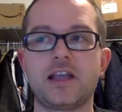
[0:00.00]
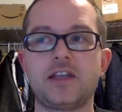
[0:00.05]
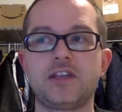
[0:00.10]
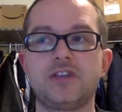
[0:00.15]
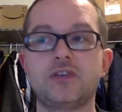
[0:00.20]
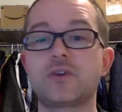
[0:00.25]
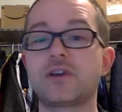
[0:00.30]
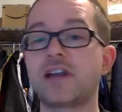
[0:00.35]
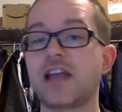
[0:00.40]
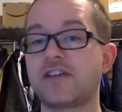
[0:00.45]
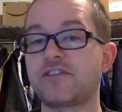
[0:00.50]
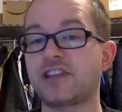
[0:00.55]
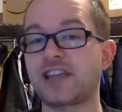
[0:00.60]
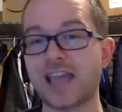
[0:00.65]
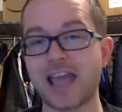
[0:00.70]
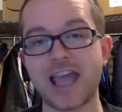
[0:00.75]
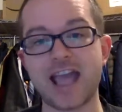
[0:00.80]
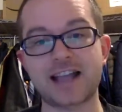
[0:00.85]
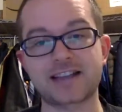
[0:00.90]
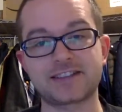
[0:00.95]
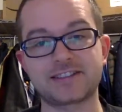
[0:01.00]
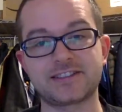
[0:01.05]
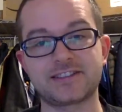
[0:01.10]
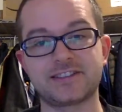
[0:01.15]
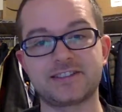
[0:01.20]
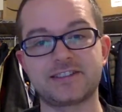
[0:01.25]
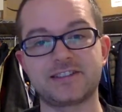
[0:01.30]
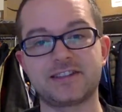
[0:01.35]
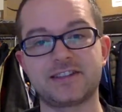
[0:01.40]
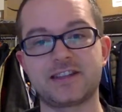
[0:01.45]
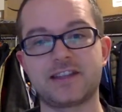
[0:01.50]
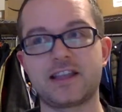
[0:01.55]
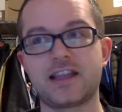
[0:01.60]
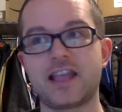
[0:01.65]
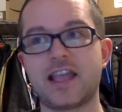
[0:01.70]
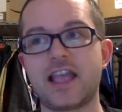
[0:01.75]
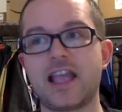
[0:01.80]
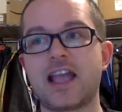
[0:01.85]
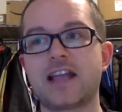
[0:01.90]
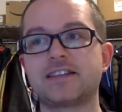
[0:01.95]
You can have a cat,
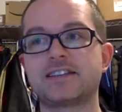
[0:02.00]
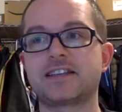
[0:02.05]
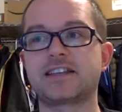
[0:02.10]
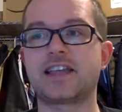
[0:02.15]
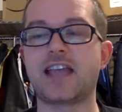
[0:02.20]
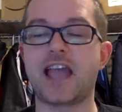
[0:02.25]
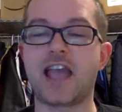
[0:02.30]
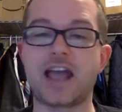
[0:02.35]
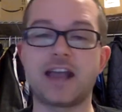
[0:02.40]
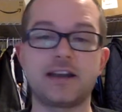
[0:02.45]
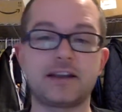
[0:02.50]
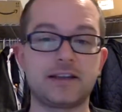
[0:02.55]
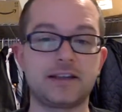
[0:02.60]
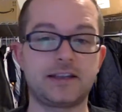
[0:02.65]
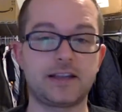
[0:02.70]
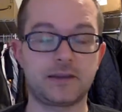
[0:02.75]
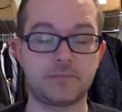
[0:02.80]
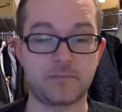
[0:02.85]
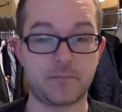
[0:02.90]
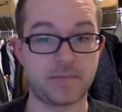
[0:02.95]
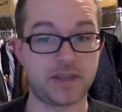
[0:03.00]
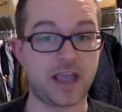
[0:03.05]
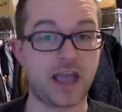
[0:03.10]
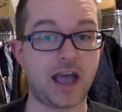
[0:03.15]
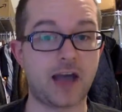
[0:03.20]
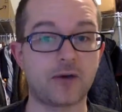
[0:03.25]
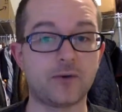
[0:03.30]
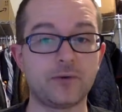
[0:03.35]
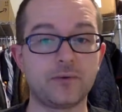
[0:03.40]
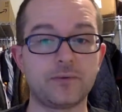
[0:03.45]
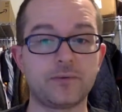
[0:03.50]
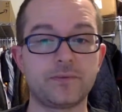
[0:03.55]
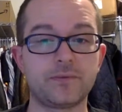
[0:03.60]
and a cat can meow,